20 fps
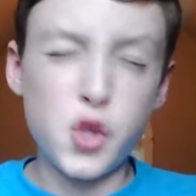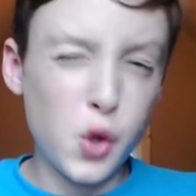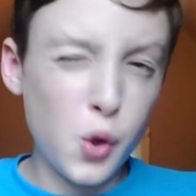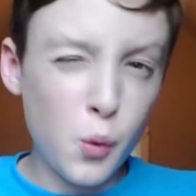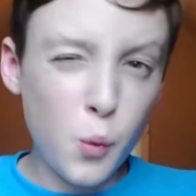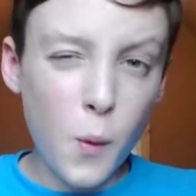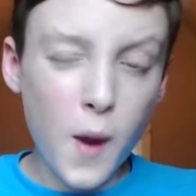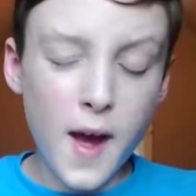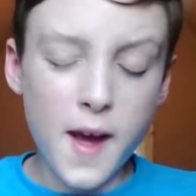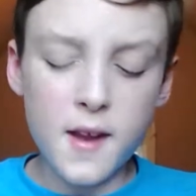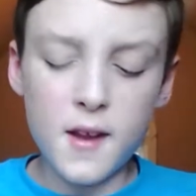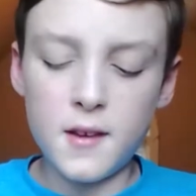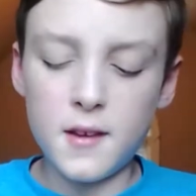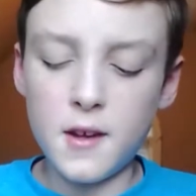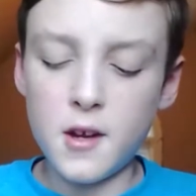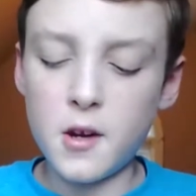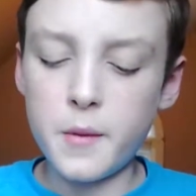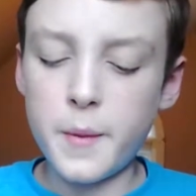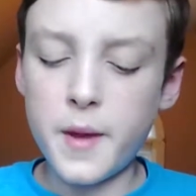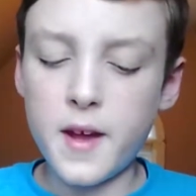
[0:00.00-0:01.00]
too wet, a
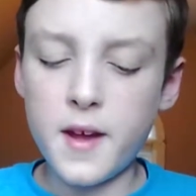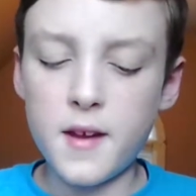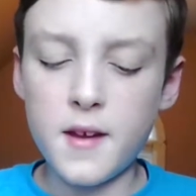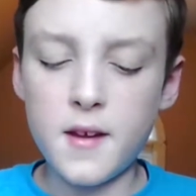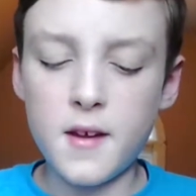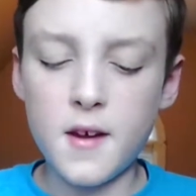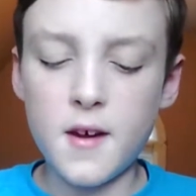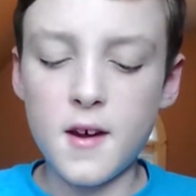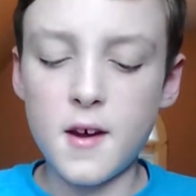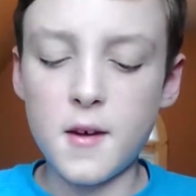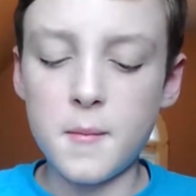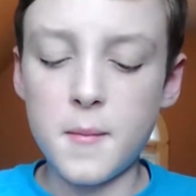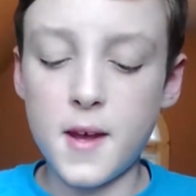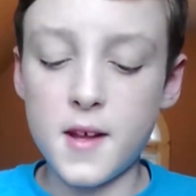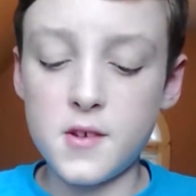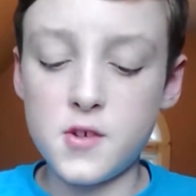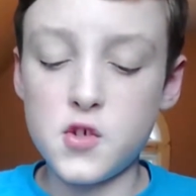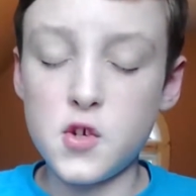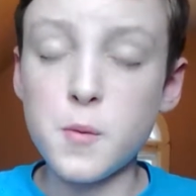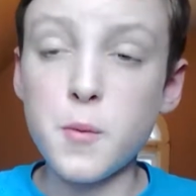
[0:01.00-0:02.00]
little bit,
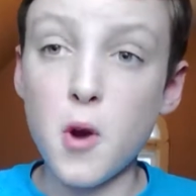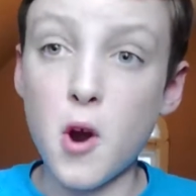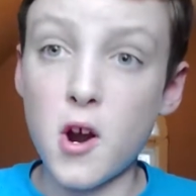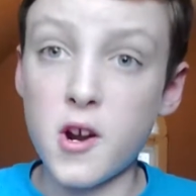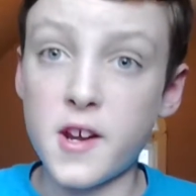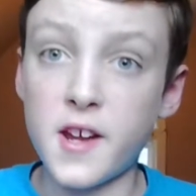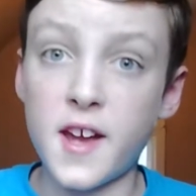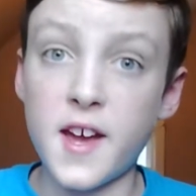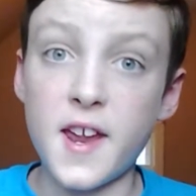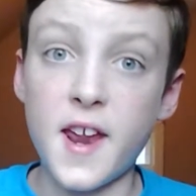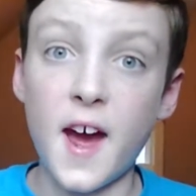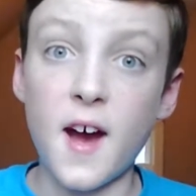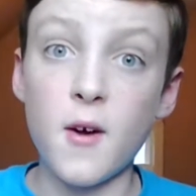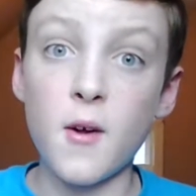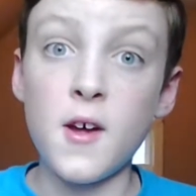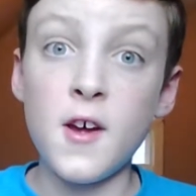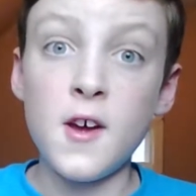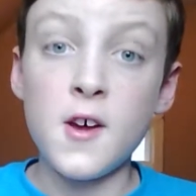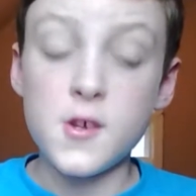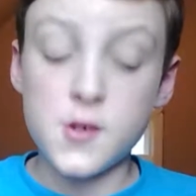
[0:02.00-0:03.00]
and super hard to get
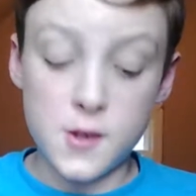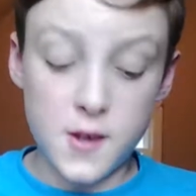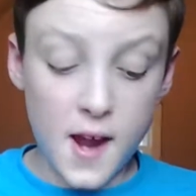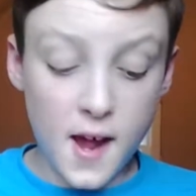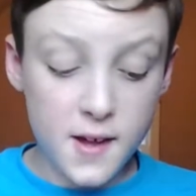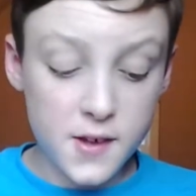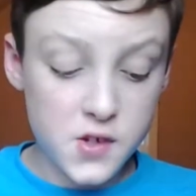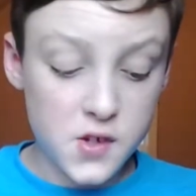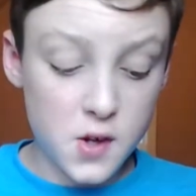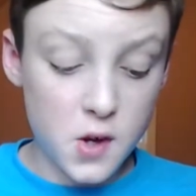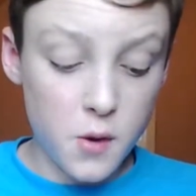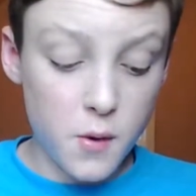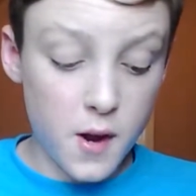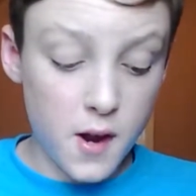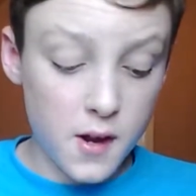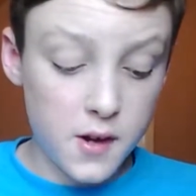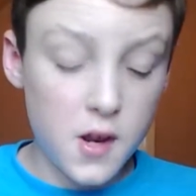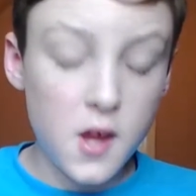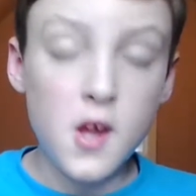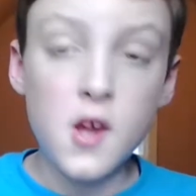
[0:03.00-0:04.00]
out. So now let's go
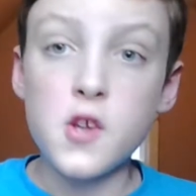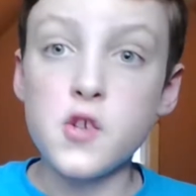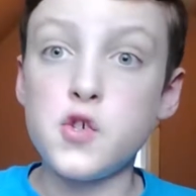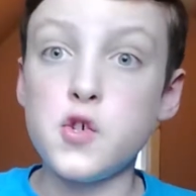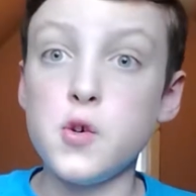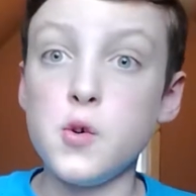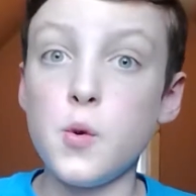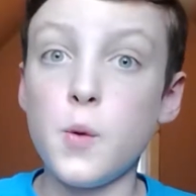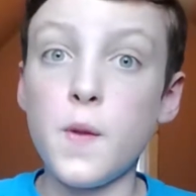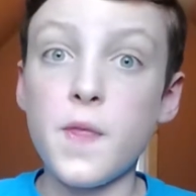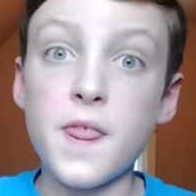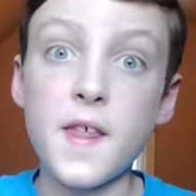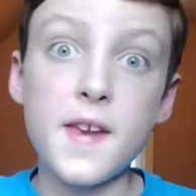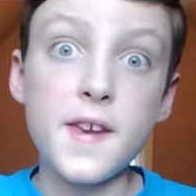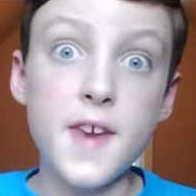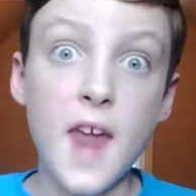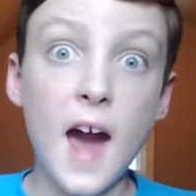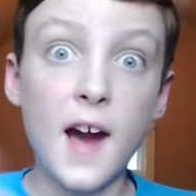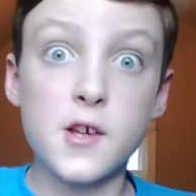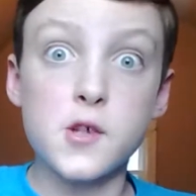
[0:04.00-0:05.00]
on to the
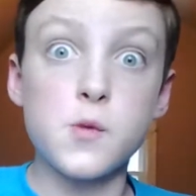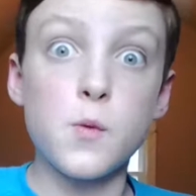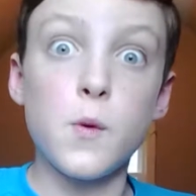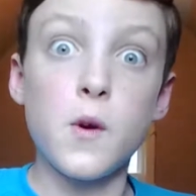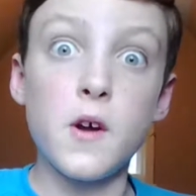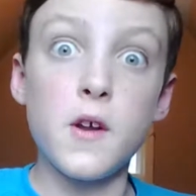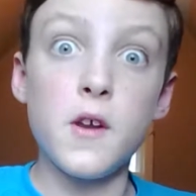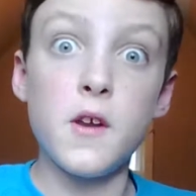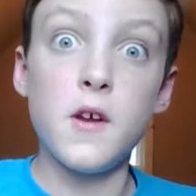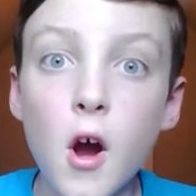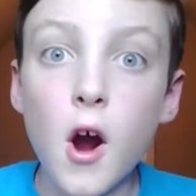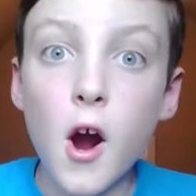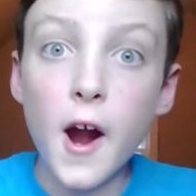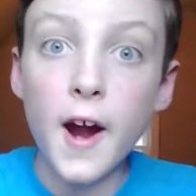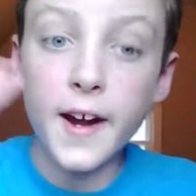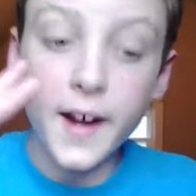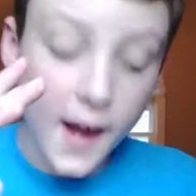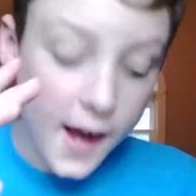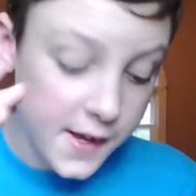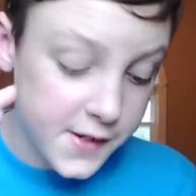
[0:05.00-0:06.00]
next one.
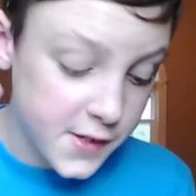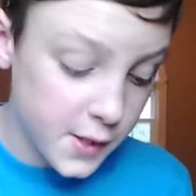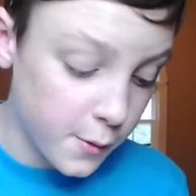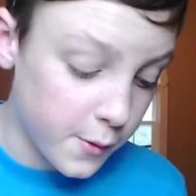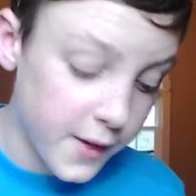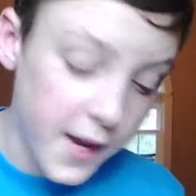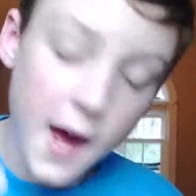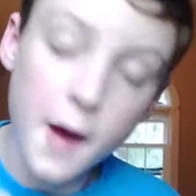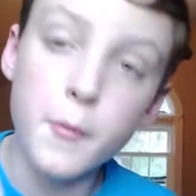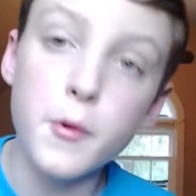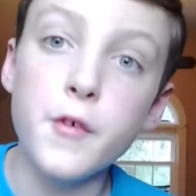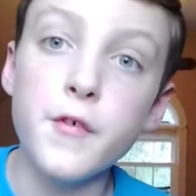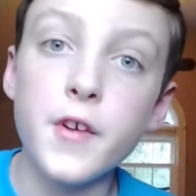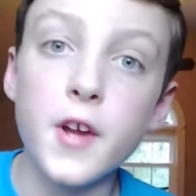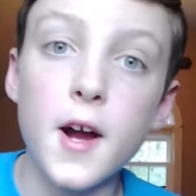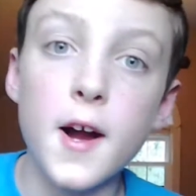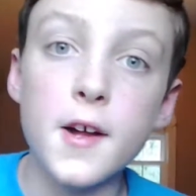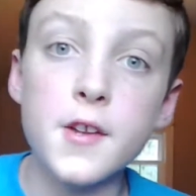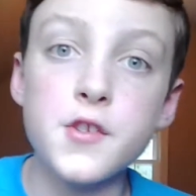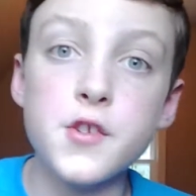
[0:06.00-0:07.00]
Alright guys, so we're now
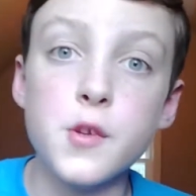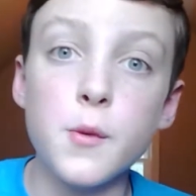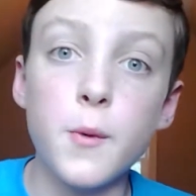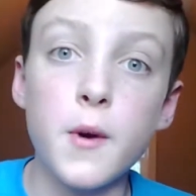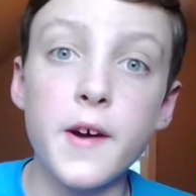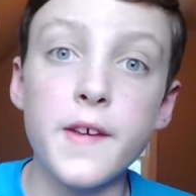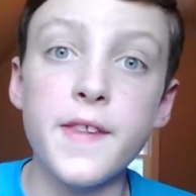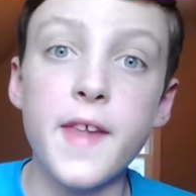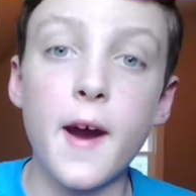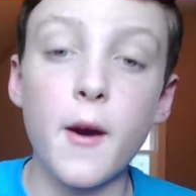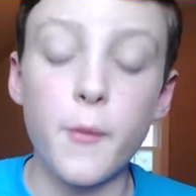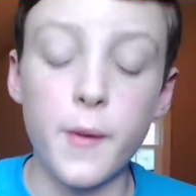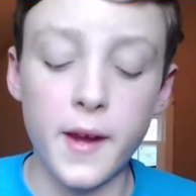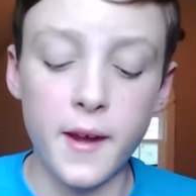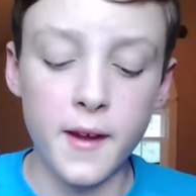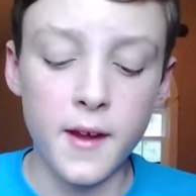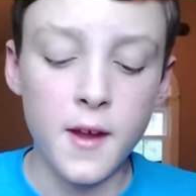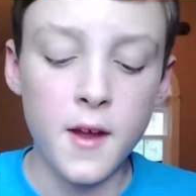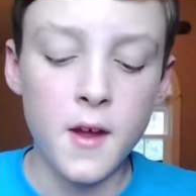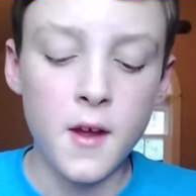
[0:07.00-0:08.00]
moving on to the one that
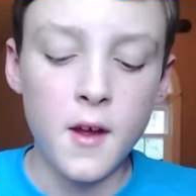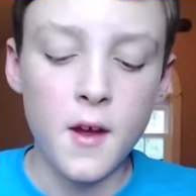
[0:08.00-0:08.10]
we